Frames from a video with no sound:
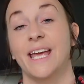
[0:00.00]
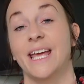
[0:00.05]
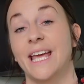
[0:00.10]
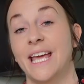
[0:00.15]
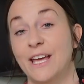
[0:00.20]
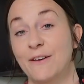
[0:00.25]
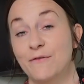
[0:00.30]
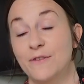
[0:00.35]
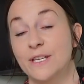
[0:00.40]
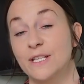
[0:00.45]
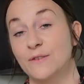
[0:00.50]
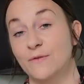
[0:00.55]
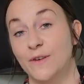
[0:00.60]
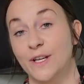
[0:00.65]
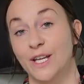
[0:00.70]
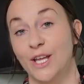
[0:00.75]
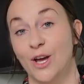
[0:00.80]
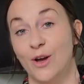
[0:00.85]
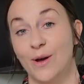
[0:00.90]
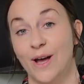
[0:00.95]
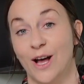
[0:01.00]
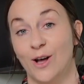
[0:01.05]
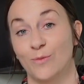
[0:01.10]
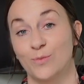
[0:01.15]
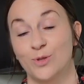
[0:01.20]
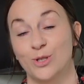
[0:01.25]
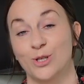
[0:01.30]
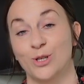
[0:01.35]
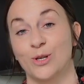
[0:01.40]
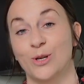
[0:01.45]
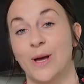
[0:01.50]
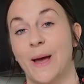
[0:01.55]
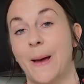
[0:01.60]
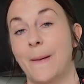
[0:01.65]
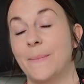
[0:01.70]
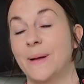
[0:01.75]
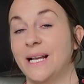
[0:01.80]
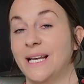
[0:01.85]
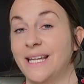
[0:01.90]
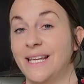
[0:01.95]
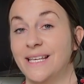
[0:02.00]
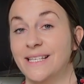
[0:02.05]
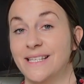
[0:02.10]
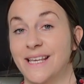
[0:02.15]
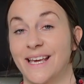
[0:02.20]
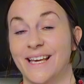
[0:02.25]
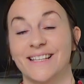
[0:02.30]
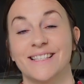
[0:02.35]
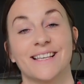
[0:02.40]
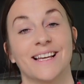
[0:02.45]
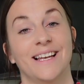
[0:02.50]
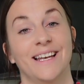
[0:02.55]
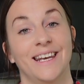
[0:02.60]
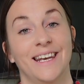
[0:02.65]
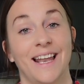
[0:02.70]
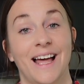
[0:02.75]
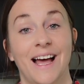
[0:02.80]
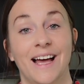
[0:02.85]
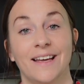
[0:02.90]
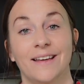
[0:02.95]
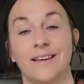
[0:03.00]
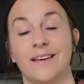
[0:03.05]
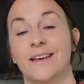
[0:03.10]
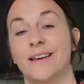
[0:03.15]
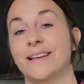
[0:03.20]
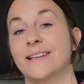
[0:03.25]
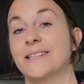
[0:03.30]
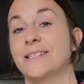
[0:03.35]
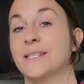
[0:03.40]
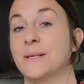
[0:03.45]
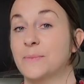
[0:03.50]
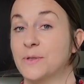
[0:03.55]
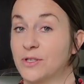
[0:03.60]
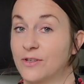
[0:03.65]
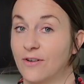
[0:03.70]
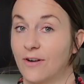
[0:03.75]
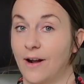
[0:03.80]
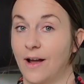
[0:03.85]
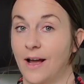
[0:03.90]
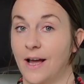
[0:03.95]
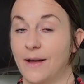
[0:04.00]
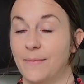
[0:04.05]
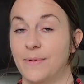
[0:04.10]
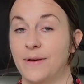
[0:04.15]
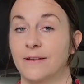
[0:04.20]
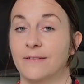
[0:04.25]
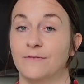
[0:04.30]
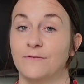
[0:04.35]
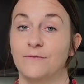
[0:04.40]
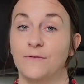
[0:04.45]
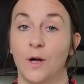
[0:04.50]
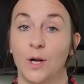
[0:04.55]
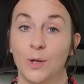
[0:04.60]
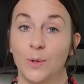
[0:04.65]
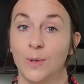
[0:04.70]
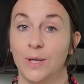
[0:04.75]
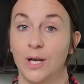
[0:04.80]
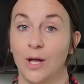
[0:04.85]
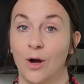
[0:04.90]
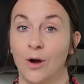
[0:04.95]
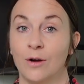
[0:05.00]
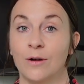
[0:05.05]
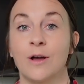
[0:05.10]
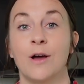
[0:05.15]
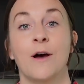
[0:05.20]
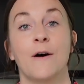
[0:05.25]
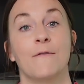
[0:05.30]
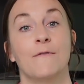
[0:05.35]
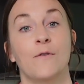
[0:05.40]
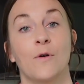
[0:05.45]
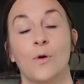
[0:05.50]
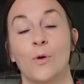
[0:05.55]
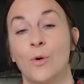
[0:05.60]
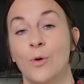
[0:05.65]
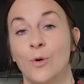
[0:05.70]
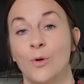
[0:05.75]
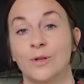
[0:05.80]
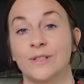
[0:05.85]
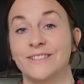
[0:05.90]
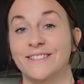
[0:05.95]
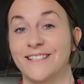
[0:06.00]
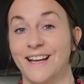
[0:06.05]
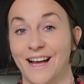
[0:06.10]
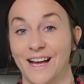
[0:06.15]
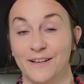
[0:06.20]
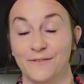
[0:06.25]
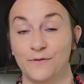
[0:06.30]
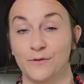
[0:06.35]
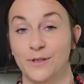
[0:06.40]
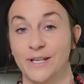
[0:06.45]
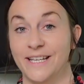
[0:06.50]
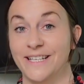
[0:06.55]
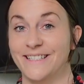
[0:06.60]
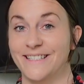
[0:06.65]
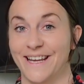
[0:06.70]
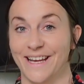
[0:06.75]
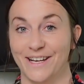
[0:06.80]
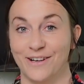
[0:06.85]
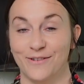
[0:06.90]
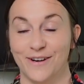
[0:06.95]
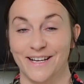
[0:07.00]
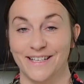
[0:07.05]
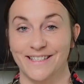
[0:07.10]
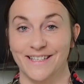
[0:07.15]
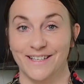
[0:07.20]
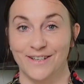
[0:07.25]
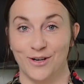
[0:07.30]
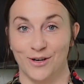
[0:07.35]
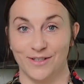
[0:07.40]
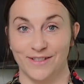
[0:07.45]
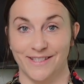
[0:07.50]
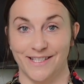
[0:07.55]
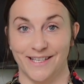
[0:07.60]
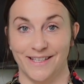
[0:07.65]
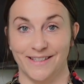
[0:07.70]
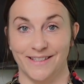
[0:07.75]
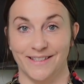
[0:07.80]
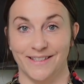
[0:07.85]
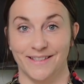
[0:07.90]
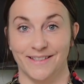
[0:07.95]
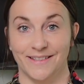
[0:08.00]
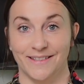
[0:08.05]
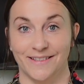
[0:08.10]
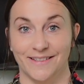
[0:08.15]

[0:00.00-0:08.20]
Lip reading: If this video helped you, please hit like, subscribe, and follow along for all dye-free decorating content.